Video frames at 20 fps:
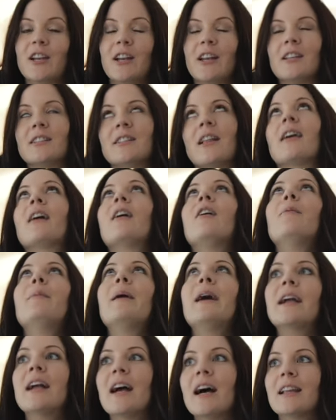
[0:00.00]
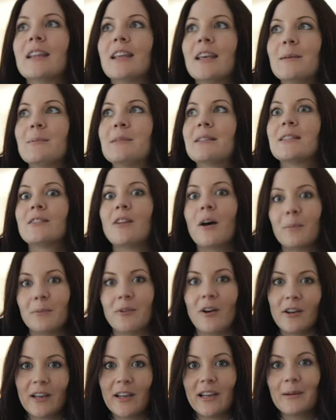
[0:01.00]
And he's like, oh my God, Kim, stop
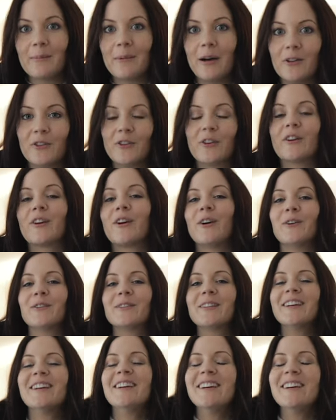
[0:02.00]
talking about your coat.